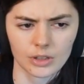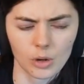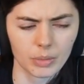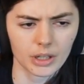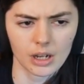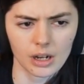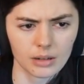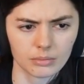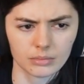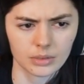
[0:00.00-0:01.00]
Don't
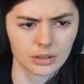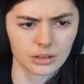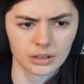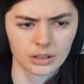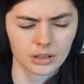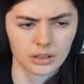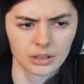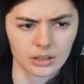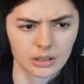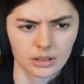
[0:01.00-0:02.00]
become
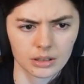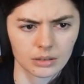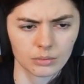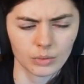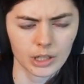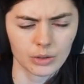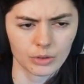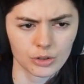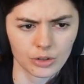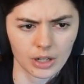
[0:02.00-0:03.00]
what you
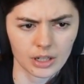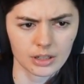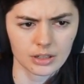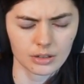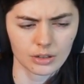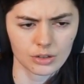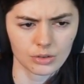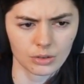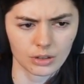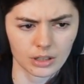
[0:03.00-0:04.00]
were trying to
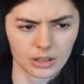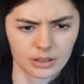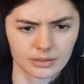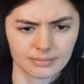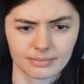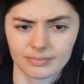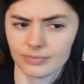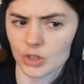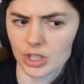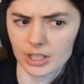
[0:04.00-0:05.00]
destroy,
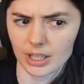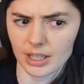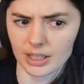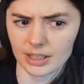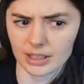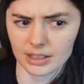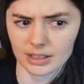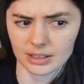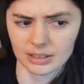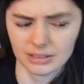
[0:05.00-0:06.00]
just like Anakin.